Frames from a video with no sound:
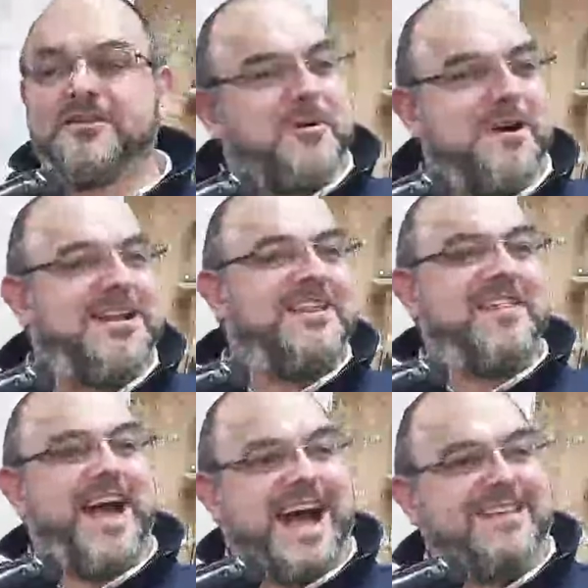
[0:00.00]
more money
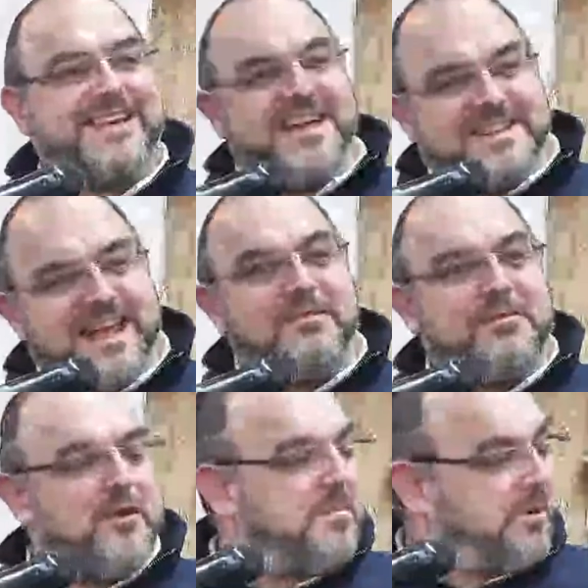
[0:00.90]
than they had the day
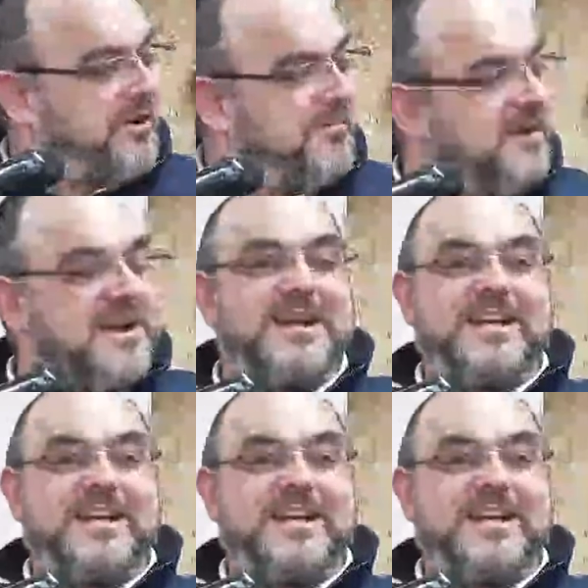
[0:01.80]
before Purim.